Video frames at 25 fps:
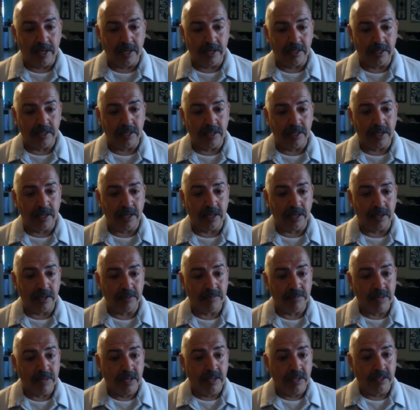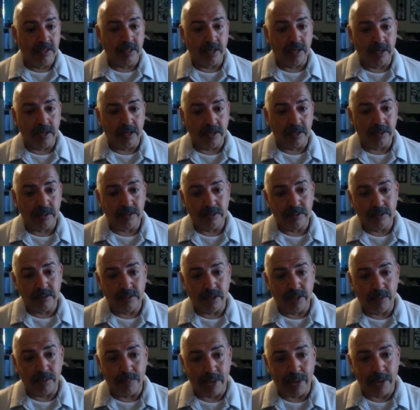And the
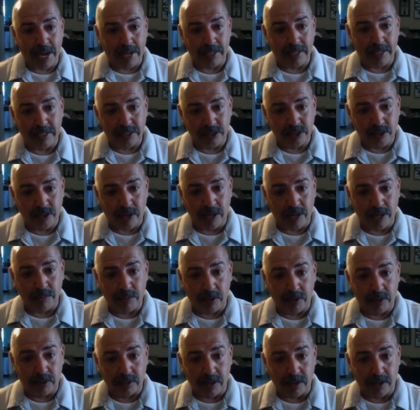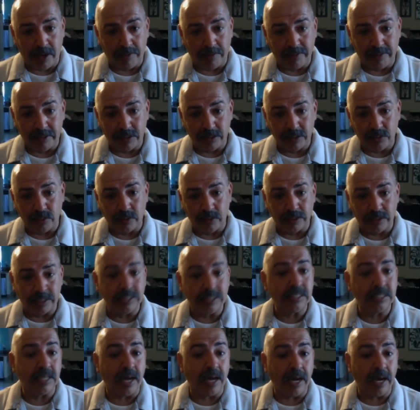Patent and Trademark Office
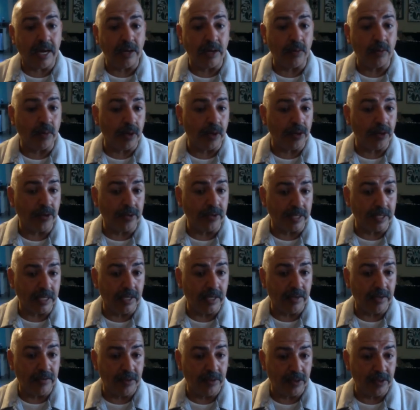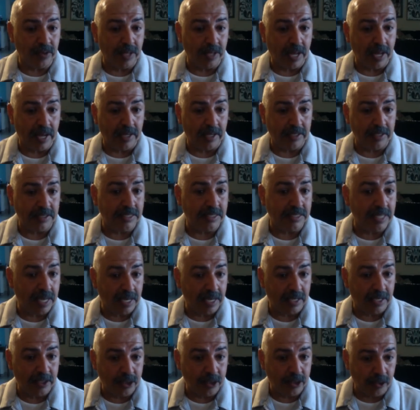will decide whether to give you
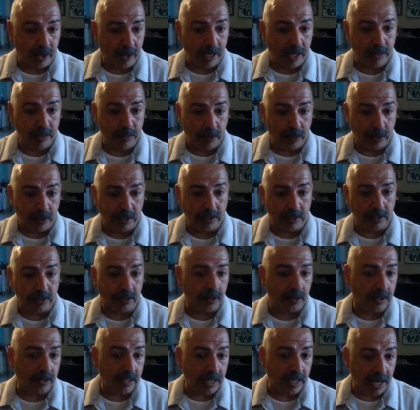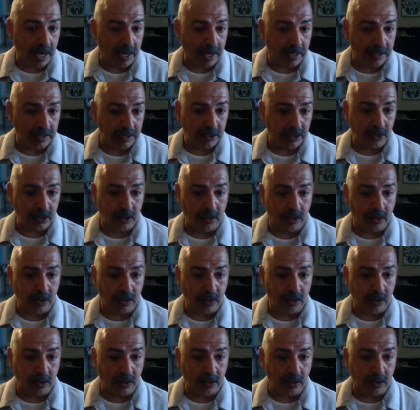that dead trademark or not.